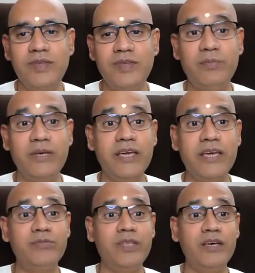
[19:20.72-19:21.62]
He
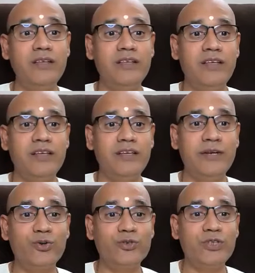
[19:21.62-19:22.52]
became the,
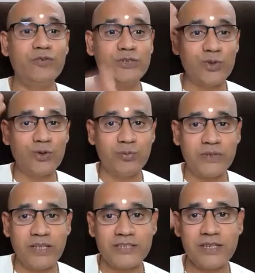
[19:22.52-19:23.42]
he took the
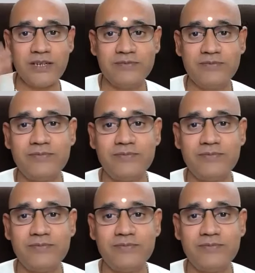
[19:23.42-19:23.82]
Vishwarupa Darshana.